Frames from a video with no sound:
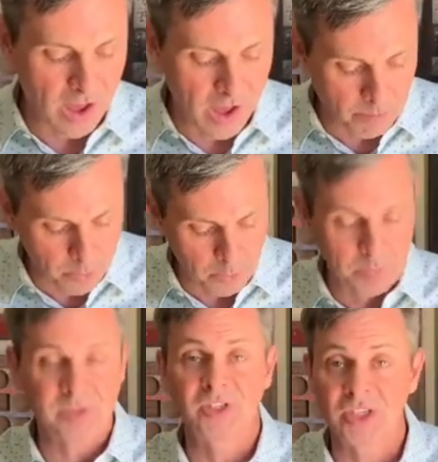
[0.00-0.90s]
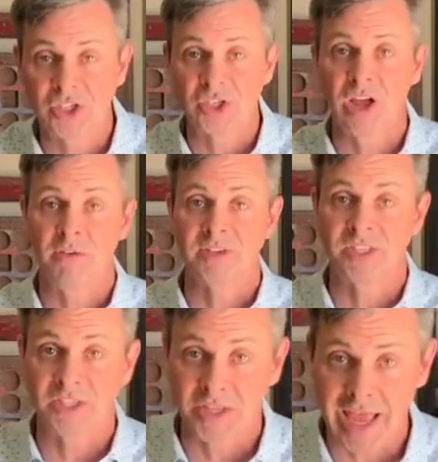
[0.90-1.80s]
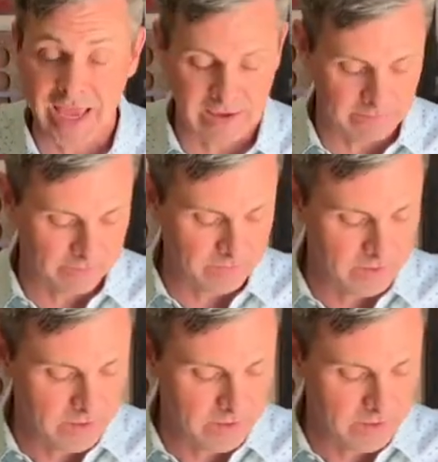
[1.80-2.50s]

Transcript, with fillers: humble position of a slave